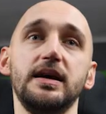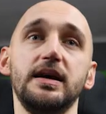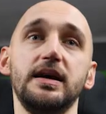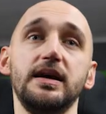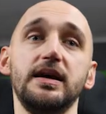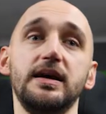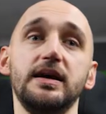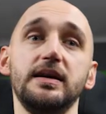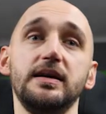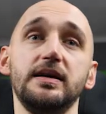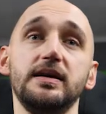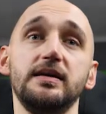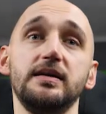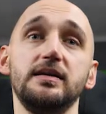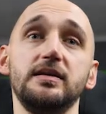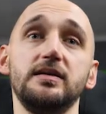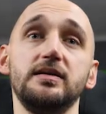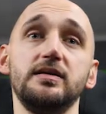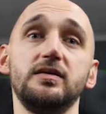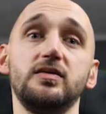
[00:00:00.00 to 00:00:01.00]

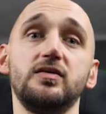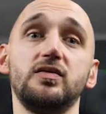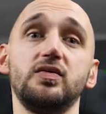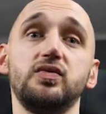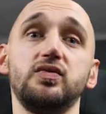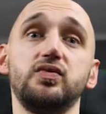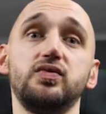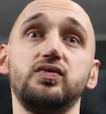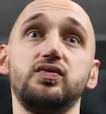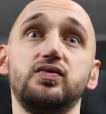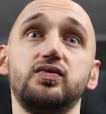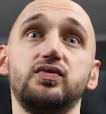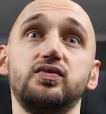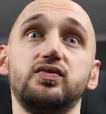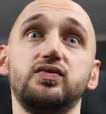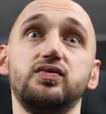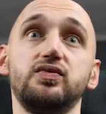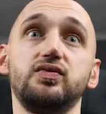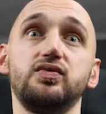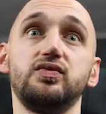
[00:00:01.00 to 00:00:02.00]
And
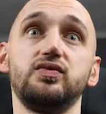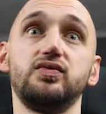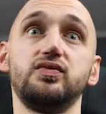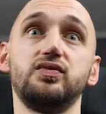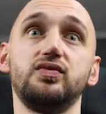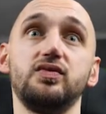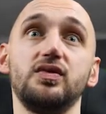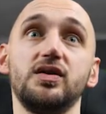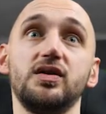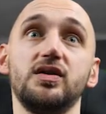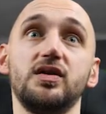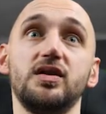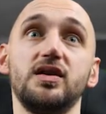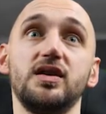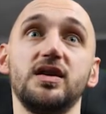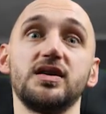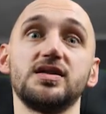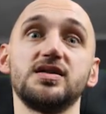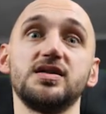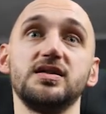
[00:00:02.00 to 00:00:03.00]
we're gonna
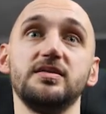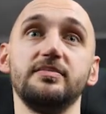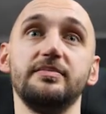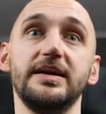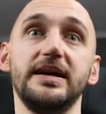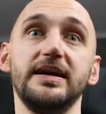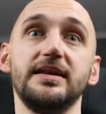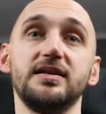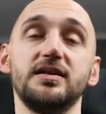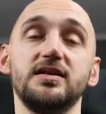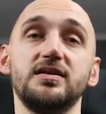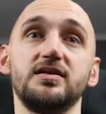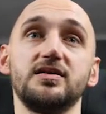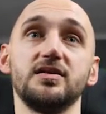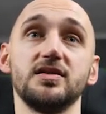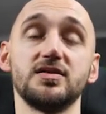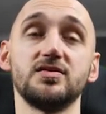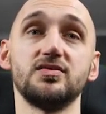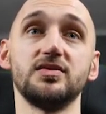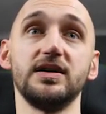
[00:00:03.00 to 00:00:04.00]
actually bet here
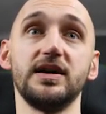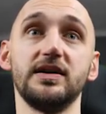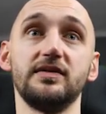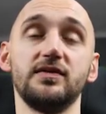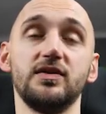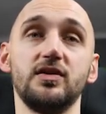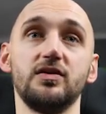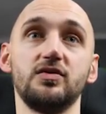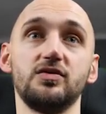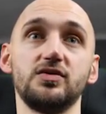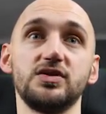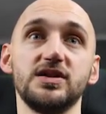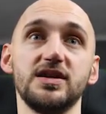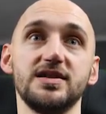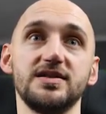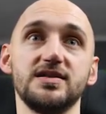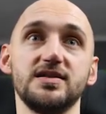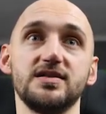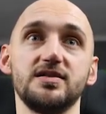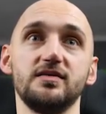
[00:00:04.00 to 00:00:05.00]
because we have no
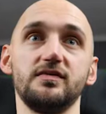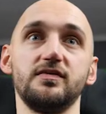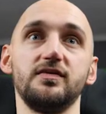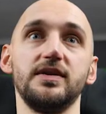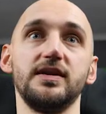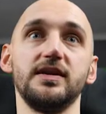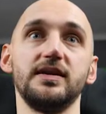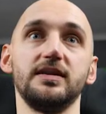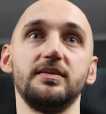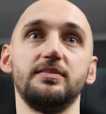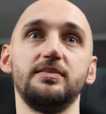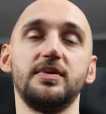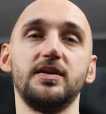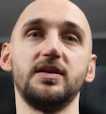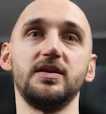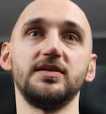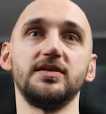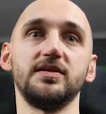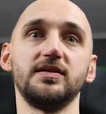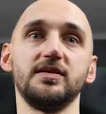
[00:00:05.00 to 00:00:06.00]
chances of winning the
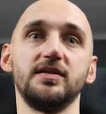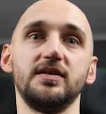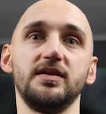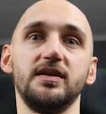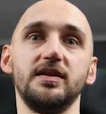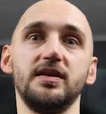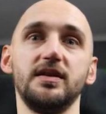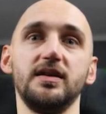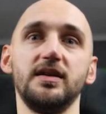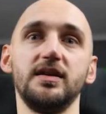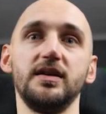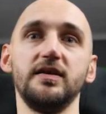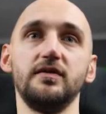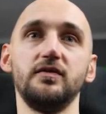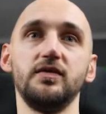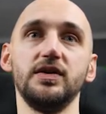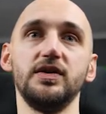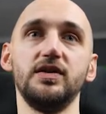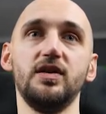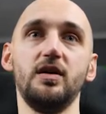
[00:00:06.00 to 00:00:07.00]
pot if
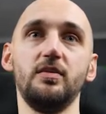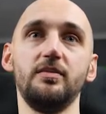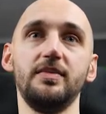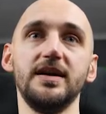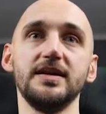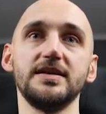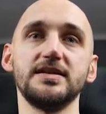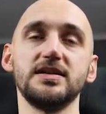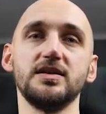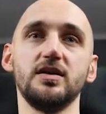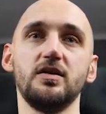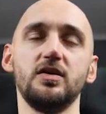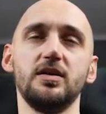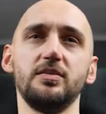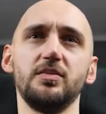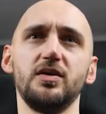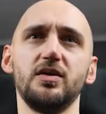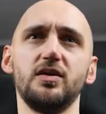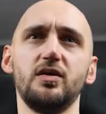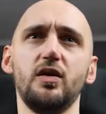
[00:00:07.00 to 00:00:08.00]
we don't bet, so I'm
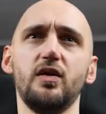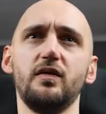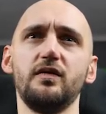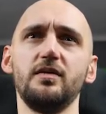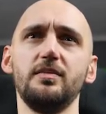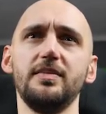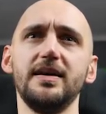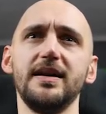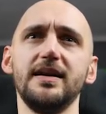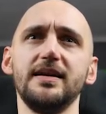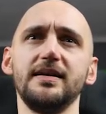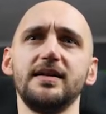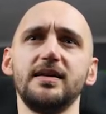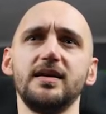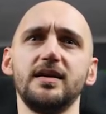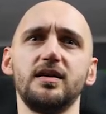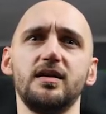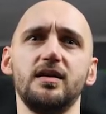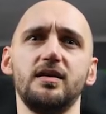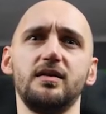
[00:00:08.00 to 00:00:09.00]
gonna overbet it
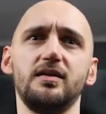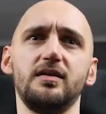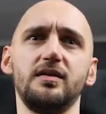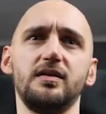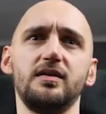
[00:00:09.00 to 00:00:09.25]
here.